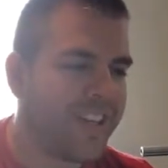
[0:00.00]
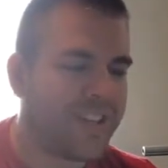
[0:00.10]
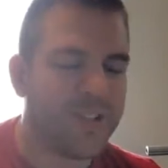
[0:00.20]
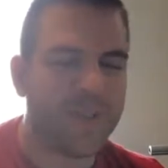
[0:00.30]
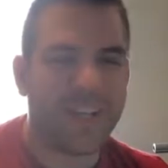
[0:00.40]

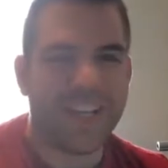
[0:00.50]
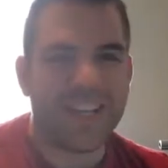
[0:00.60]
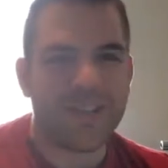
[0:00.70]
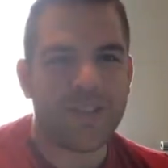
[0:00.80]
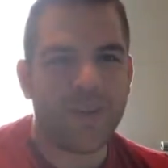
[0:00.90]
2
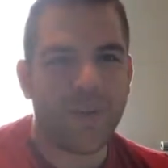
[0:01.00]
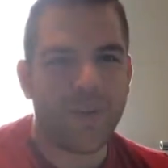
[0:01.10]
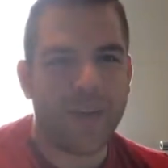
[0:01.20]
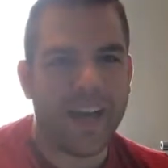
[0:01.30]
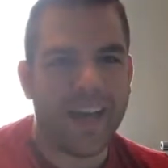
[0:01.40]
kids, 2 on the
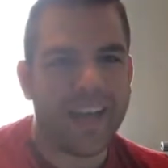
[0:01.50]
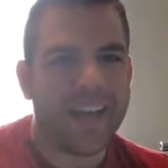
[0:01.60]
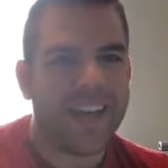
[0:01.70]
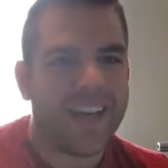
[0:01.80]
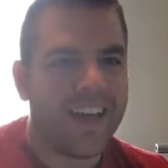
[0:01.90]
way,
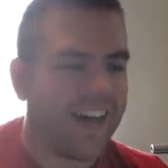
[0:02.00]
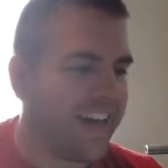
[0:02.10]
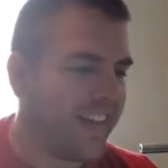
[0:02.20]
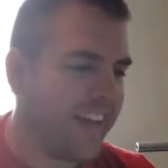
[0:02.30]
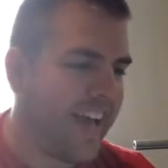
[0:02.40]

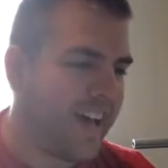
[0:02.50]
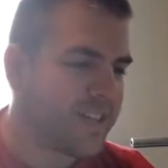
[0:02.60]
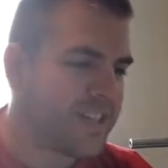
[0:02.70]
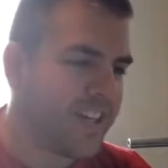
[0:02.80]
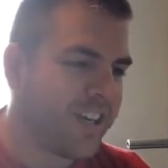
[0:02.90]
the
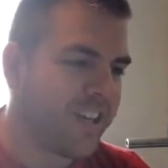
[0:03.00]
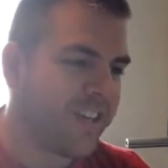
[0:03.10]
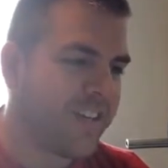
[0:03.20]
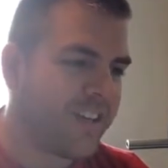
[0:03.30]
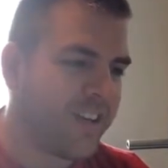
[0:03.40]
house
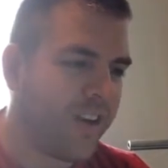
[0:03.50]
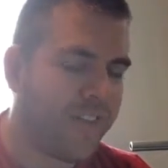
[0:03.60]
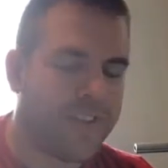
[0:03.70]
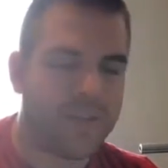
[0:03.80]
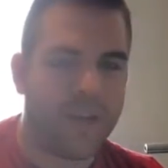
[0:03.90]
here,
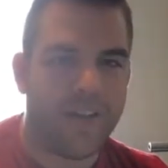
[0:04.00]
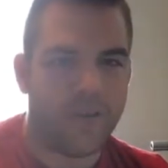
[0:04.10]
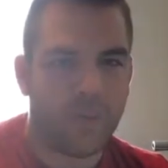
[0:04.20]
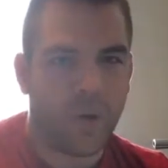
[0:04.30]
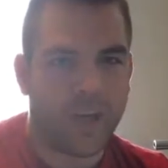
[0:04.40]
obviously we have a
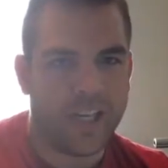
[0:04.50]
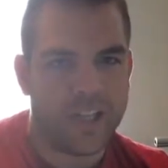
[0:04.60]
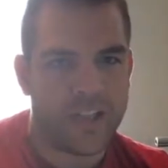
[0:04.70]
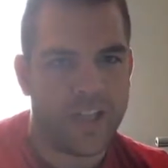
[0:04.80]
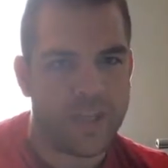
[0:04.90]

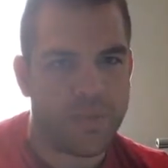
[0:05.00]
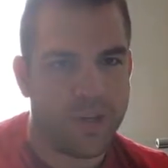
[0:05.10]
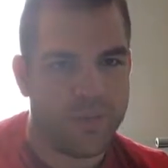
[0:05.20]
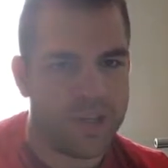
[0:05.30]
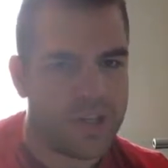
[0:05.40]
mortgage, and that's pretty
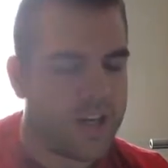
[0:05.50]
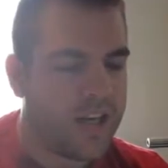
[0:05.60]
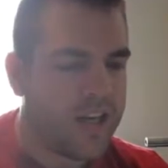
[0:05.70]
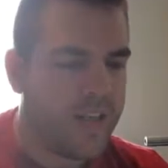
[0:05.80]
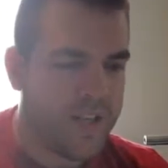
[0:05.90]
much
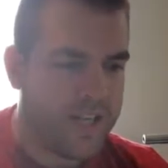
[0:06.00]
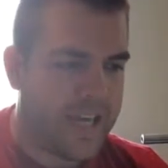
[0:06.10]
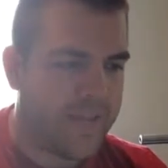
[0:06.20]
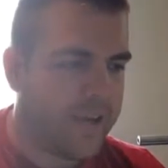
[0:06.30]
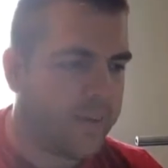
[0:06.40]
the
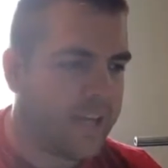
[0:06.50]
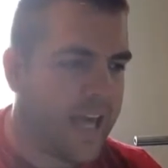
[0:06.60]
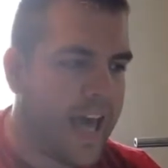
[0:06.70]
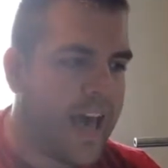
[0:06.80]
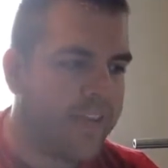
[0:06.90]
debt that we
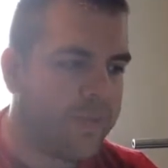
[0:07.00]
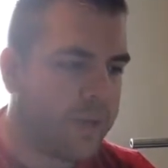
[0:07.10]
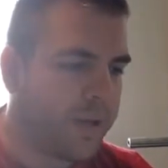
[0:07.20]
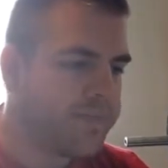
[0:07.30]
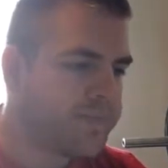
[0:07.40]
have.
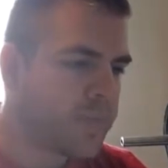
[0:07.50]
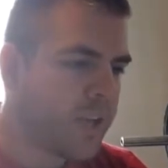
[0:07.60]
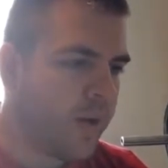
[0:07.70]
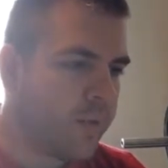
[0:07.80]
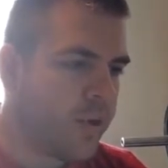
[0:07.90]
But
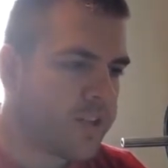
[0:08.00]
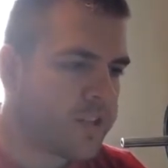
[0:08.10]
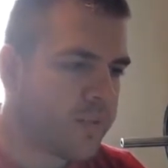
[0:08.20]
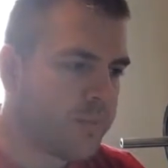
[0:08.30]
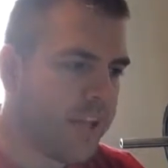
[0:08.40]
I'm running
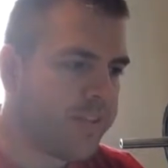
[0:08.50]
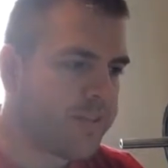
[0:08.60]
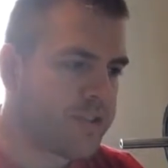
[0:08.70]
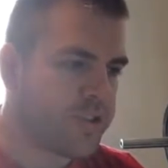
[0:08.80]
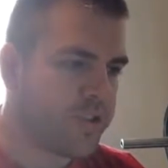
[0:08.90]
some life
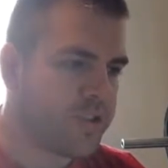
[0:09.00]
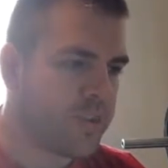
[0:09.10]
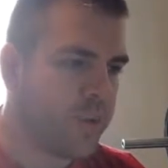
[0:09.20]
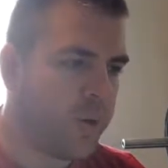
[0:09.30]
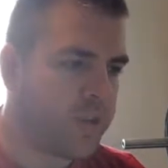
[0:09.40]
insurance
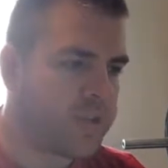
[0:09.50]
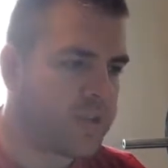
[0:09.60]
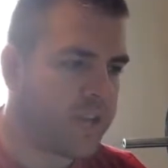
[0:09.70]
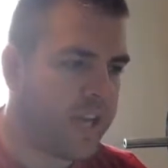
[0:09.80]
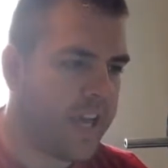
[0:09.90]

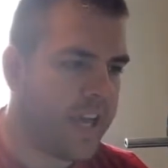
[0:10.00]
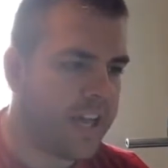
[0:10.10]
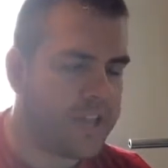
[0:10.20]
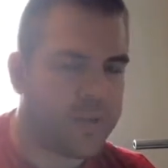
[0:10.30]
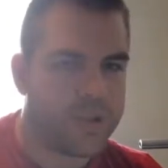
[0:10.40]
quotes, and I
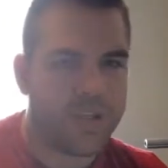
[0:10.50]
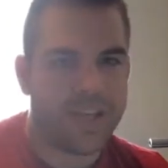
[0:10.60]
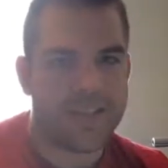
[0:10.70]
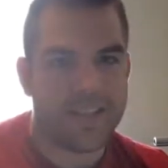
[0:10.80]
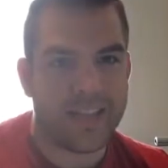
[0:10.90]
just want you
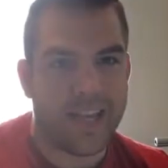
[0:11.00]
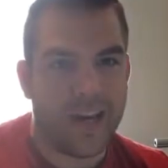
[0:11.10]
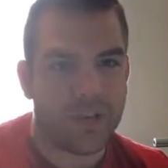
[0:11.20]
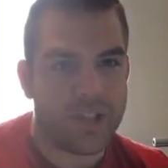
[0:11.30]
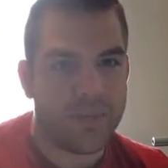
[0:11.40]
guys to see
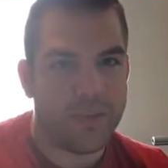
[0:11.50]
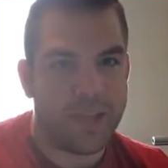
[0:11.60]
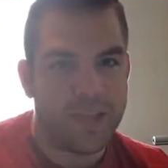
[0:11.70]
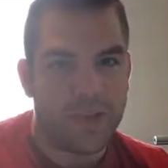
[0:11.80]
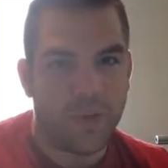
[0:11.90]
how cheap it
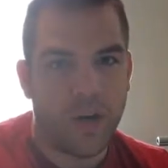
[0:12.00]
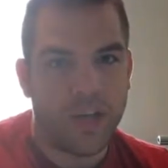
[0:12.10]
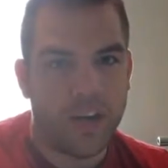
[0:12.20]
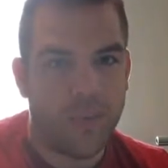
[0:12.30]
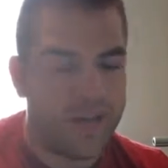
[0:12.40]
is. So I'm running
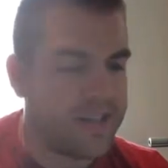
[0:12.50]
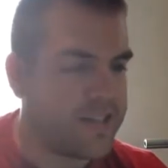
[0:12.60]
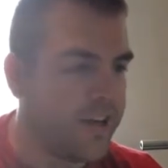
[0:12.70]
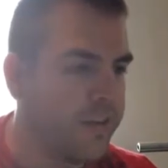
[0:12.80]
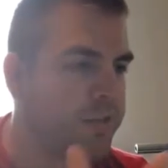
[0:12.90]
it on
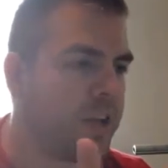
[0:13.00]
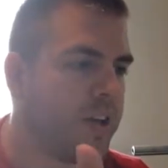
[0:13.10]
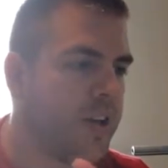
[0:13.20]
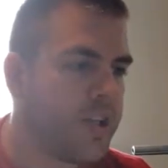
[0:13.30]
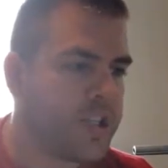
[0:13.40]
myself.
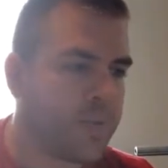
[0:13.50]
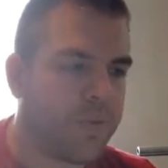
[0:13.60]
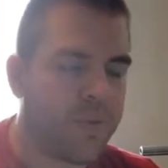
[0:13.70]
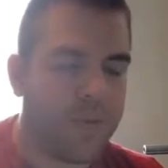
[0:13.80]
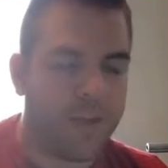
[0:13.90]
Some of
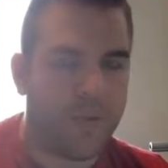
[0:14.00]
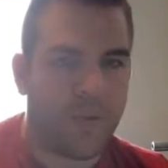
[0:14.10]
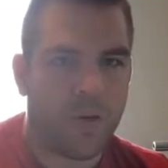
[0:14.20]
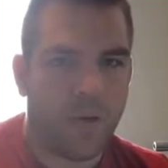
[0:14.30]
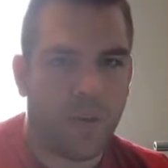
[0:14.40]
you that
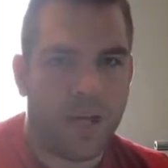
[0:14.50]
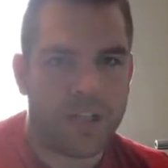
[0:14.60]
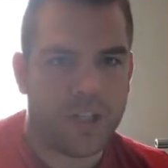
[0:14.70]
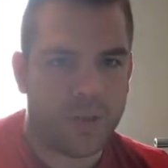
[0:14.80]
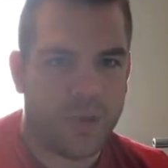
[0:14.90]
are
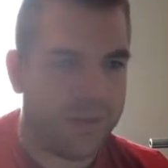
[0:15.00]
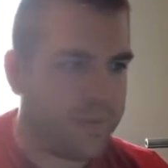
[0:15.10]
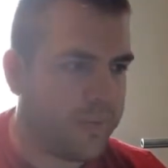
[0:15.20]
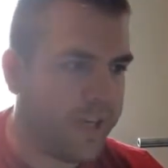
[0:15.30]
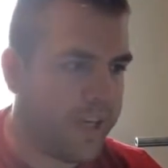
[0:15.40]
watching, you might be
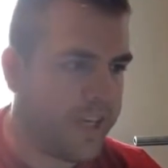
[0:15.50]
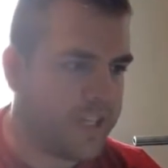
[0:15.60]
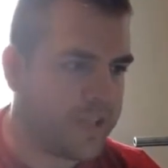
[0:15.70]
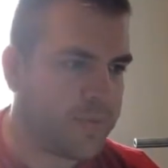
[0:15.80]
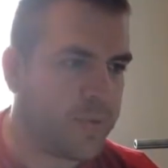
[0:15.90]
my age.
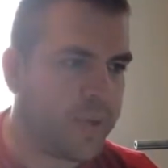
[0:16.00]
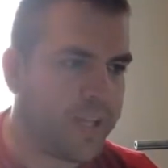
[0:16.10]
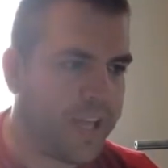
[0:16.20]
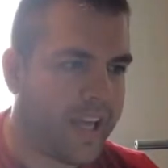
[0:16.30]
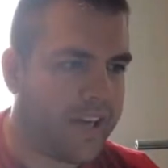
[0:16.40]
I'm
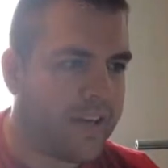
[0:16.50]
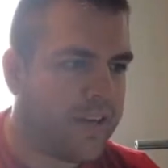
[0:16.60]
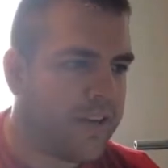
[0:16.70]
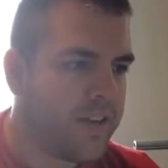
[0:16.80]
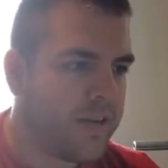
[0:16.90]
28,
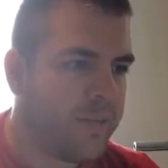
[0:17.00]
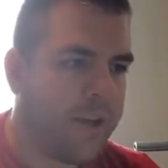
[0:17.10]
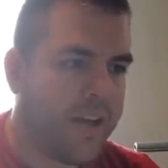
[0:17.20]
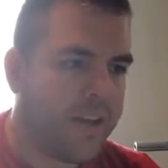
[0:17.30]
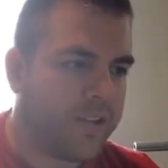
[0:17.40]

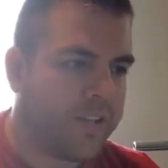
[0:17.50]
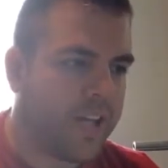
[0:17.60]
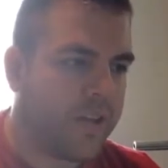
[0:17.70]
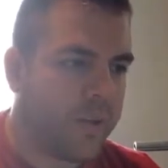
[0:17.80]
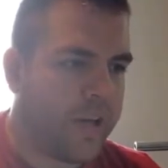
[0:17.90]
male,
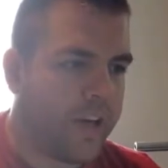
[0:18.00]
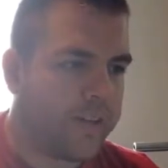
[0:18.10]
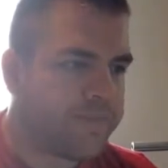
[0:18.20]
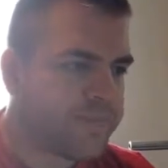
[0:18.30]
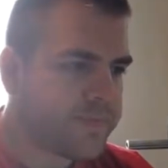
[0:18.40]

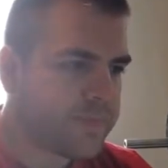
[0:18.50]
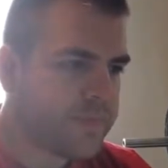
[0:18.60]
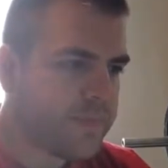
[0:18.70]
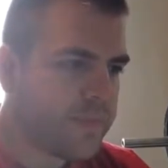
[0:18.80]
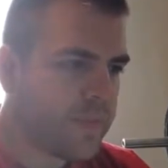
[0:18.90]
Delaware.
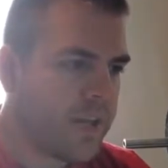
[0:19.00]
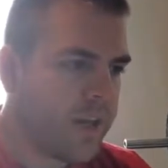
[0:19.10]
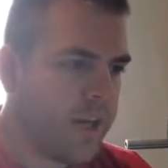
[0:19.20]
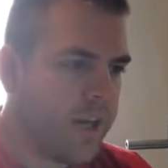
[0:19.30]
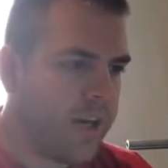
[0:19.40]

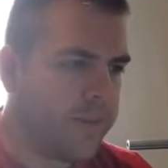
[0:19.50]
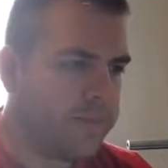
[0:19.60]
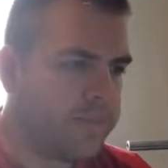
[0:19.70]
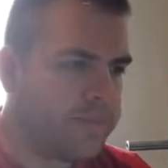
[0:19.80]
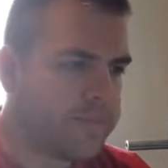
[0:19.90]
I'm
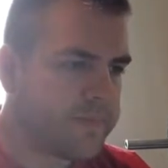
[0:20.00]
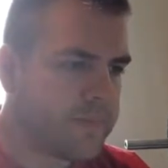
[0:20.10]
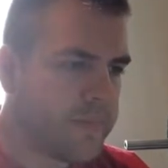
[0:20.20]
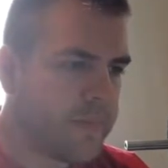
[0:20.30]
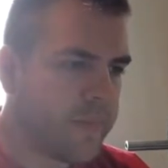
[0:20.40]

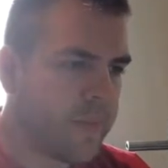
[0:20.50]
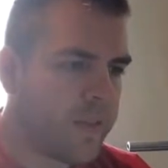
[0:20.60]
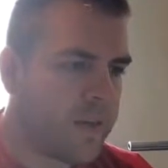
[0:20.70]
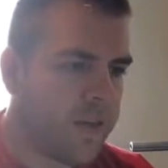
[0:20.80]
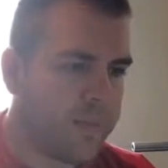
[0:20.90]

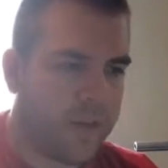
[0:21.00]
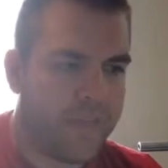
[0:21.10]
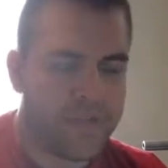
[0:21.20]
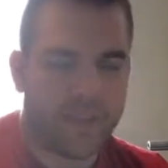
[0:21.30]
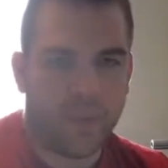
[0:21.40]

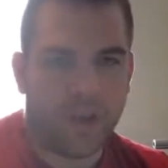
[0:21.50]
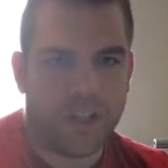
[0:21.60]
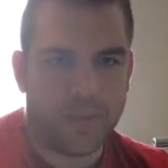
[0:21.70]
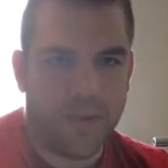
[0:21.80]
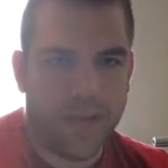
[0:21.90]
obviously wanting
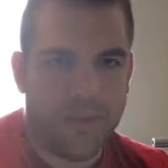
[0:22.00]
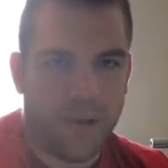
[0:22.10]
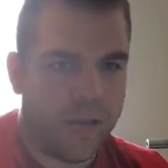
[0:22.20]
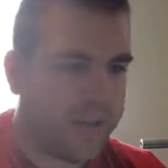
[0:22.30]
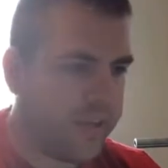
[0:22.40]
to pay
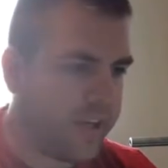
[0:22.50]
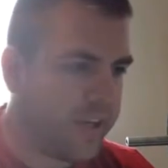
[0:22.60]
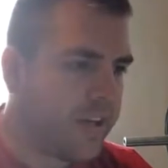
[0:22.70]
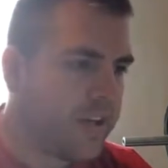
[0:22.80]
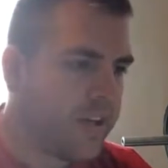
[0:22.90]

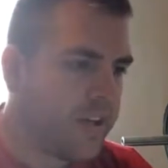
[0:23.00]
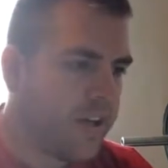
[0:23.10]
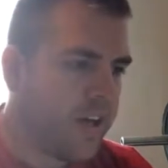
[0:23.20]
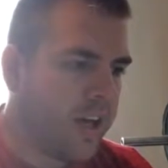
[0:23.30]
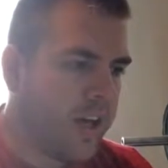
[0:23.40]
monthly.
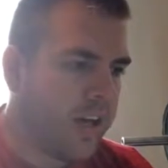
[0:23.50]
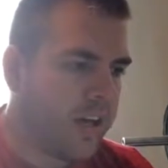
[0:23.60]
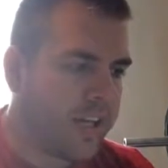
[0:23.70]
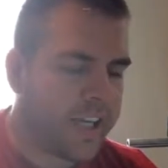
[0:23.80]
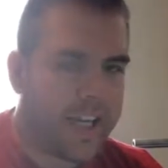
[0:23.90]

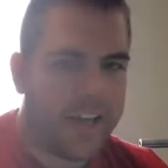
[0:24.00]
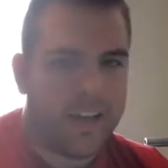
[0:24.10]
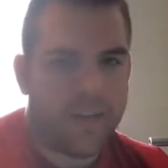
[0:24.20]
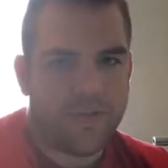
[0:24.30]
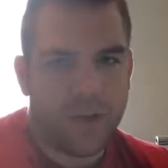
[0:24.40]
Again,
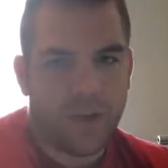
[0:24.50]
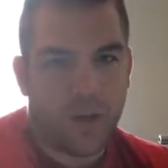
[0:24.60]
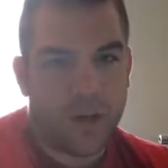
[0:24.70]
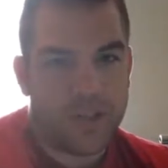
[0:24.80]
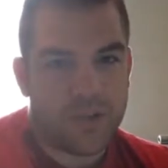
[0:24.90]
if you are
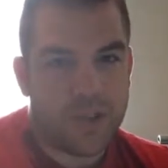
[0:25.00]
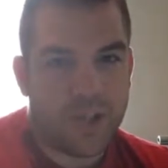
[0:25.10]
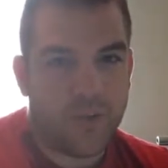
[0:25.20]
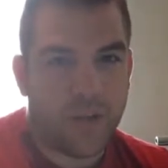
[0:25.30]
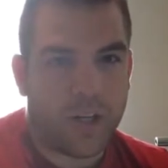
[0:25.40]
interested
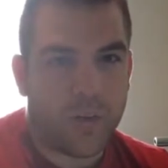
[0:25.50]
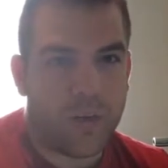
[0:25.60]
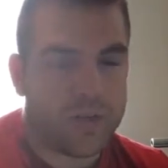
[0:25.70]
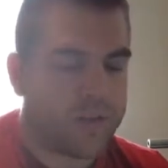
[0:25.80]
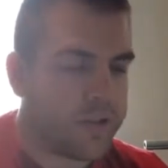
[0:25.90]
in running
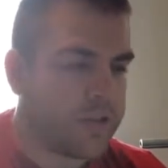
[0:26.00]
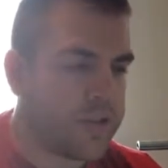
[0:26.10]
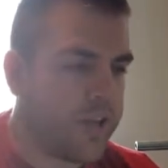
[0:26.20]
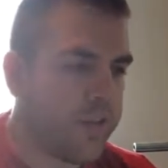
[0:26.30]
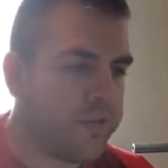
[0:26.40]
quotes for
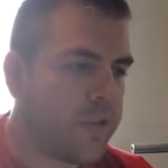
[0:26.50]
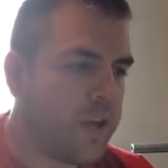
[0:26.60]
yourself,